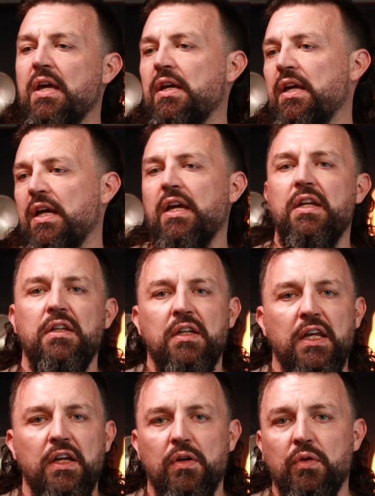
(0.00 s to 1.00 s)
Hidden
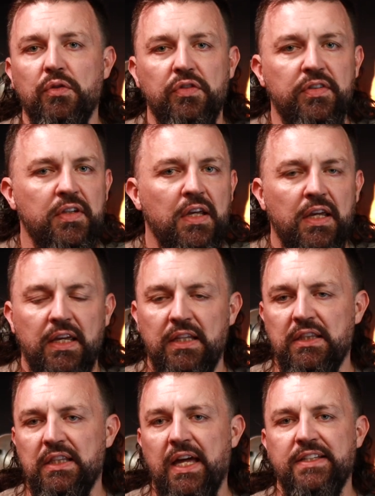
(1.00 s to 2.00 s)
Hills
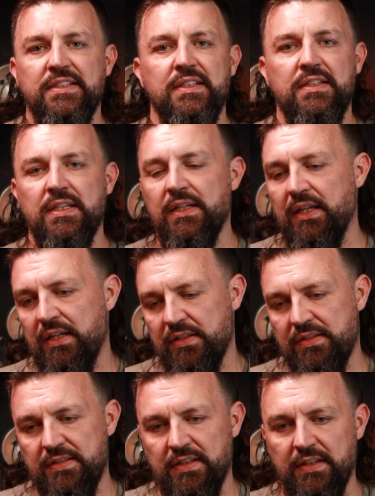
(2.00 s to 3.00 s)
in Lexington,
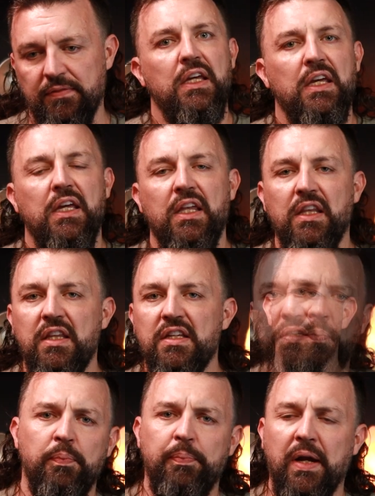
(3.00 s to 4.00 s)
NC. In this
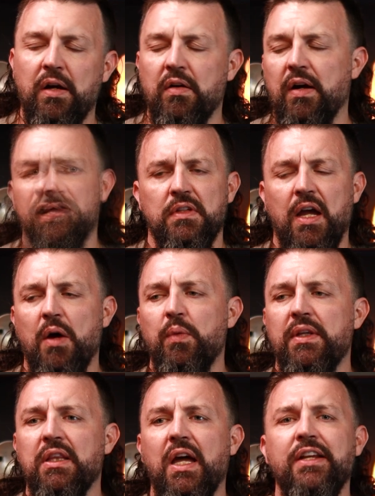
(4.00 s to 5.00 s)
paragraph, I
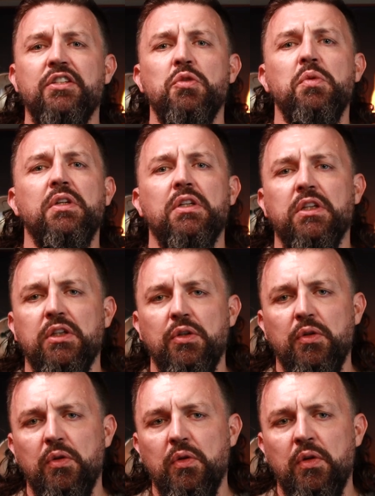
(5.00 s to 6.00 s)
would like to
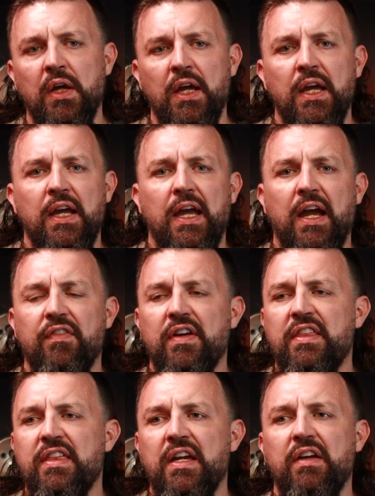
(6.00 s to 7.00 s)
include
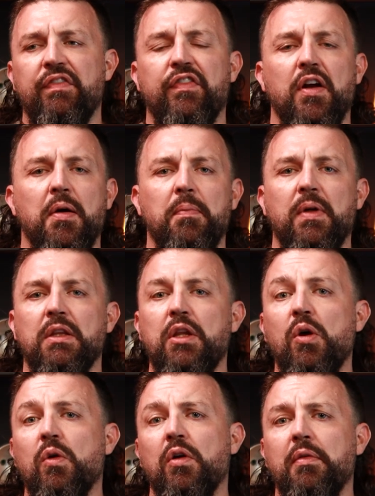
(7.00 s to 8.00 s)
everything from
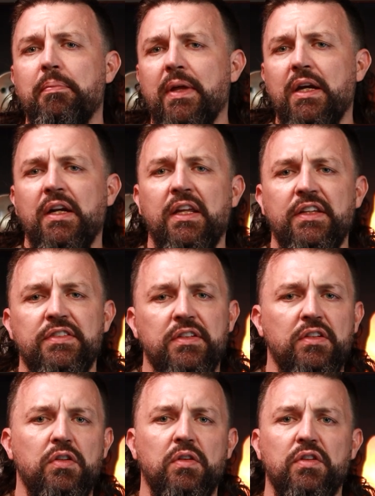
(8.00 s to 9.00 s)
local amenities
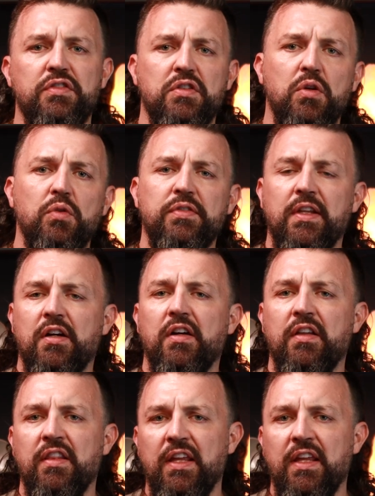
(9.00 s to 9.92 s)
to the schools that are in the